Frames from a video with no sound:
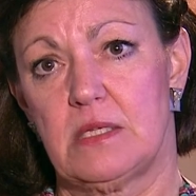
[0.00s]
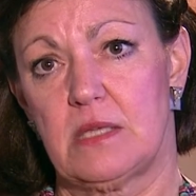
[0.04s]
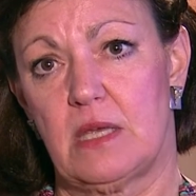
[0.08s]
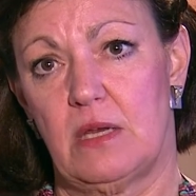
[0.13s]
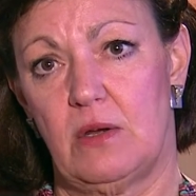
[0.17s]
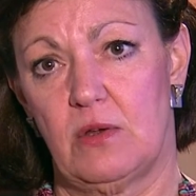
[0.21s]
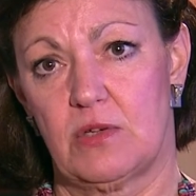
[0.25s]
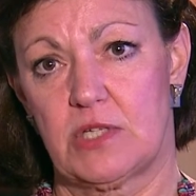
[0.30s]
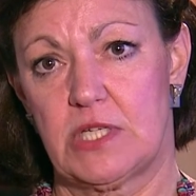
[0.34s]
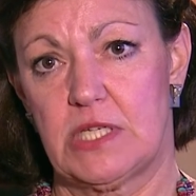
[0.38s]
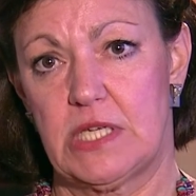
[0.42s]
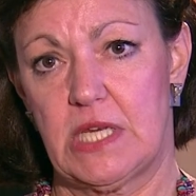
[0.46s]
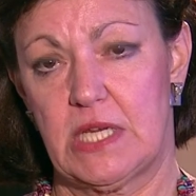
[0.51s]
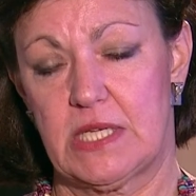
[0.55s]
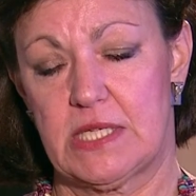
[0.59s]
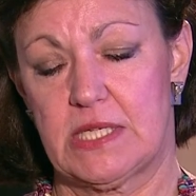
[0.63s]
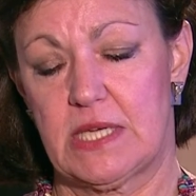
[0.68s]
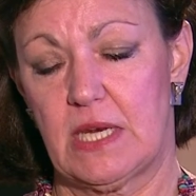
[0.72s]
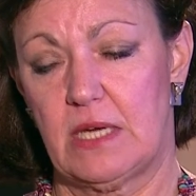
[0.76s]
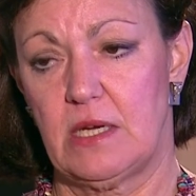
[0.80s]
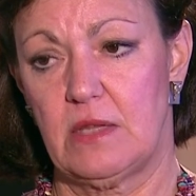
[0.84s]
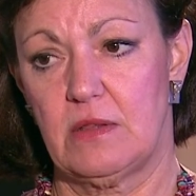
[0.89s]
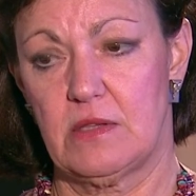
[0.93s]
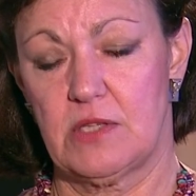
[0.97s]
they looked at
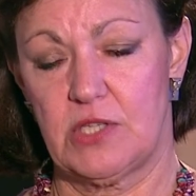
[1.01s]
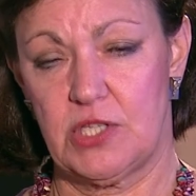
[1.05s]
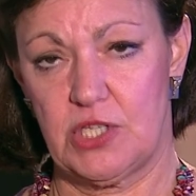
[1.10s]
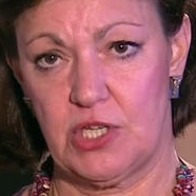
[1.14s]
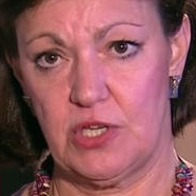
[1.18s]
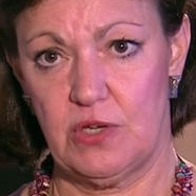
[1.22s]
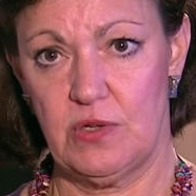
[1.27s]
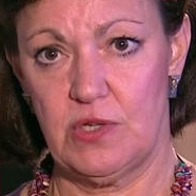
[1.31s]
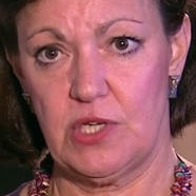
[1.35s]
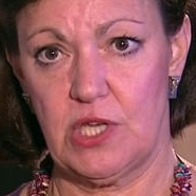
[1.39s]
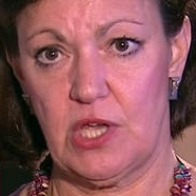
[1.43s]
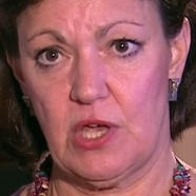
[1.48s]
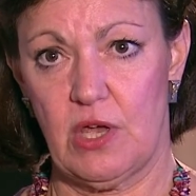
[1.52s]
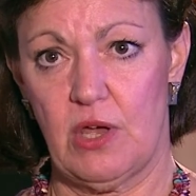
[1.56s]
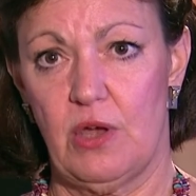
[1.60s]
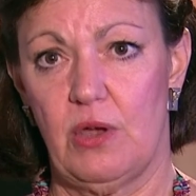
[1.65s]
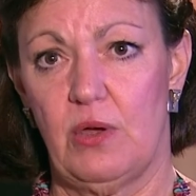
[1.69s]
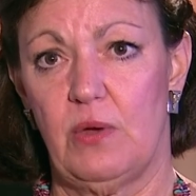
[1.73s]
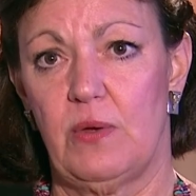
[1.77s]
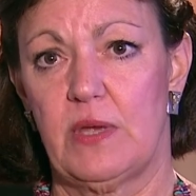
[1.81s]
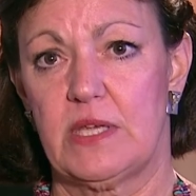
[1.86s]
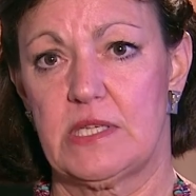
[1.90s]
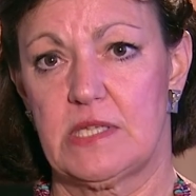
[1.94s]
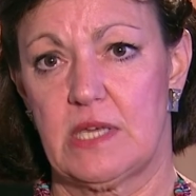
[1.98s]
extending the
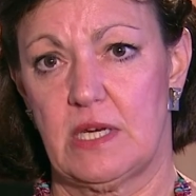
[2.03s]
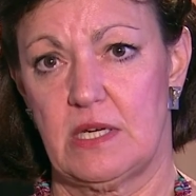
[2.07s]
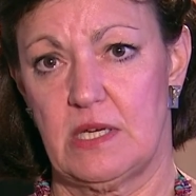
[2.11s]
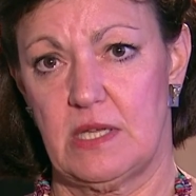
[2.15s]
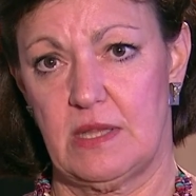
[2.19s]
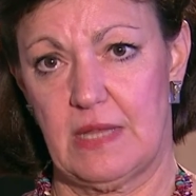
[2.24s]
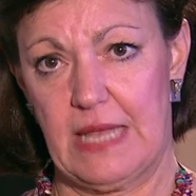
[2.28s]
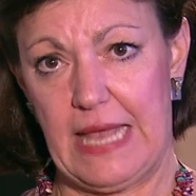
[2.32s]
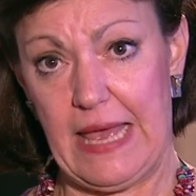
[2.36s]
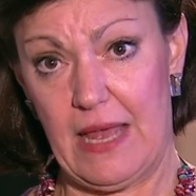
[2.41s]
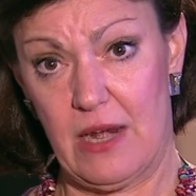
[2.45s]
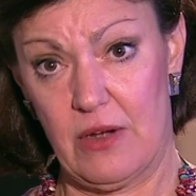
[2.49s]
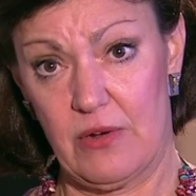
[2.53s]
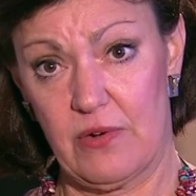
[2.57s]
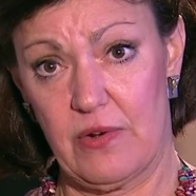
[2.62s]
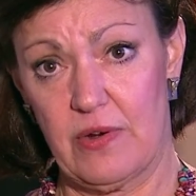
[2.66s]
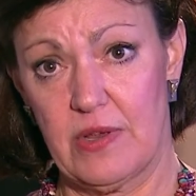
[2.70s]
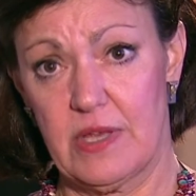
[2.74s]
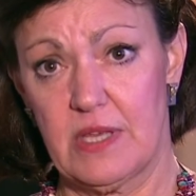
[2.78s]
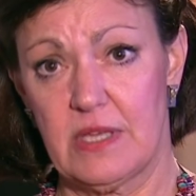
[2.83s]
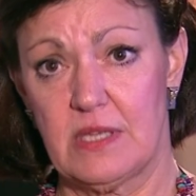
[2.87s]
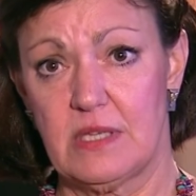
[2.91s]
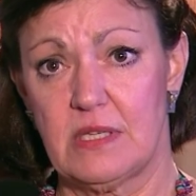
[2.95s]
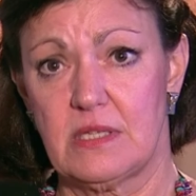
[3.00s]
studio, extending the
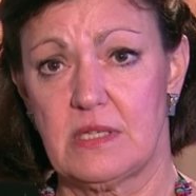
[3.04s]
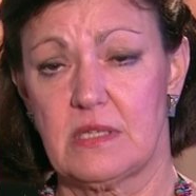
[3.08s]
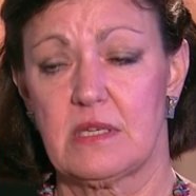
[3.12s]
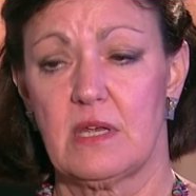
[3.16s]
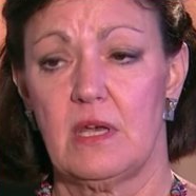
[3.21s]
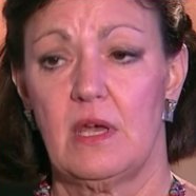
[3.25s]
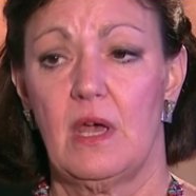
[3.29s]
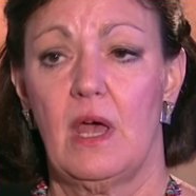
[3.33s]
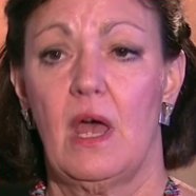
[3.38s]
galleries,